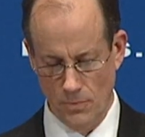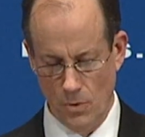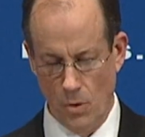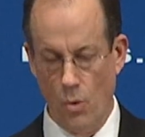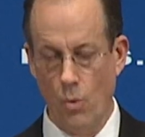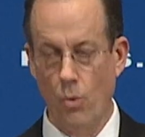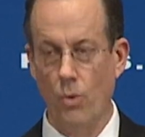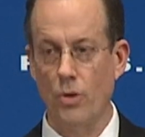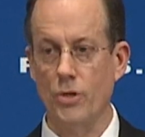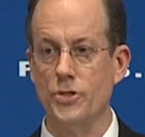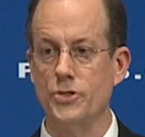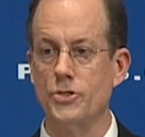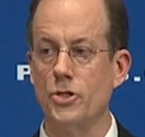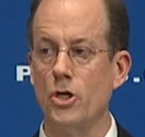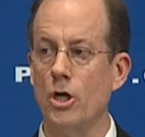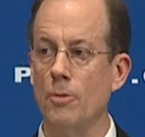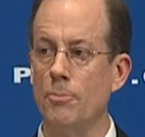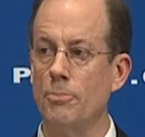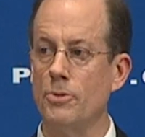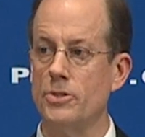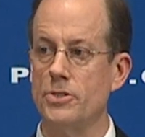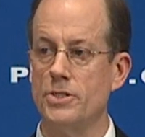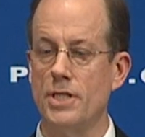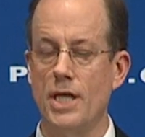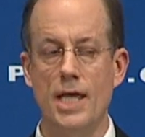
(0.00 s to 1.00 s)
or
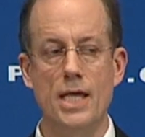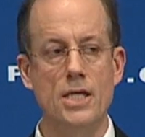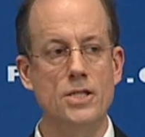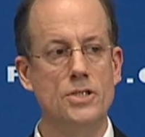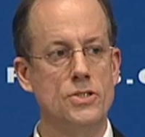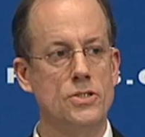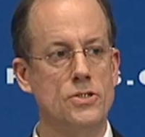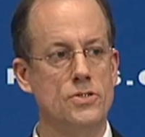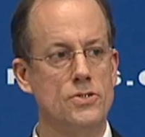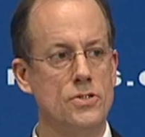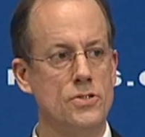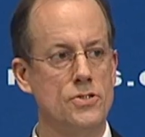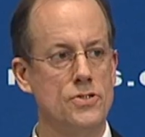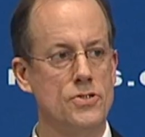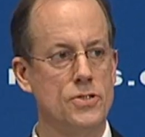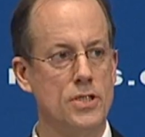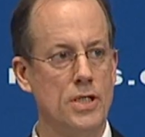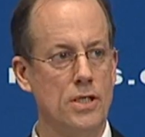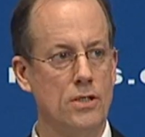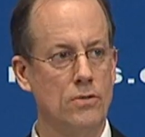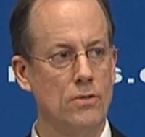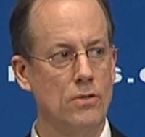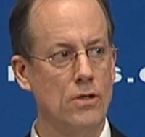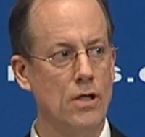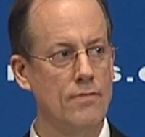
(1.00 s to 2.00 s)
interpretations in
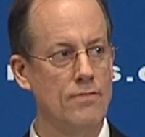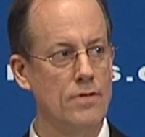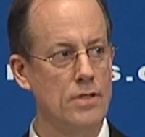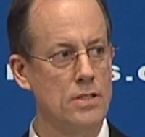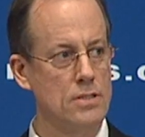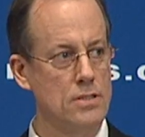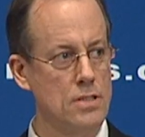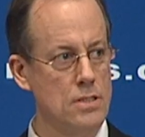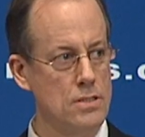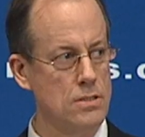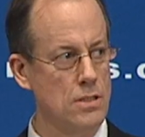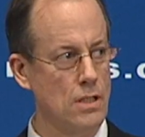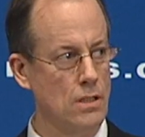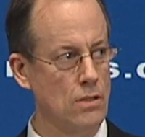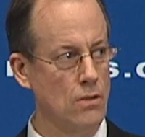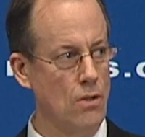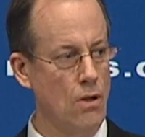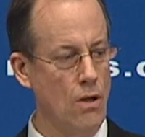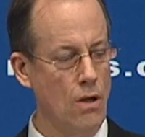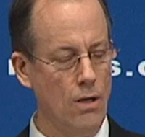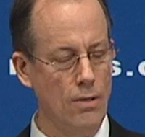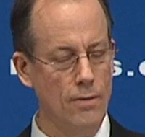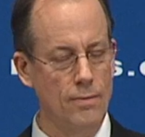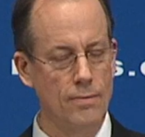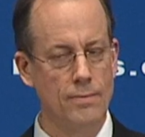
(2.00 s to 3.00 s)
secret of existing
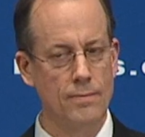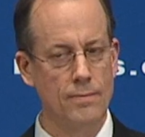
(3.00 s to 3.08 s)
law?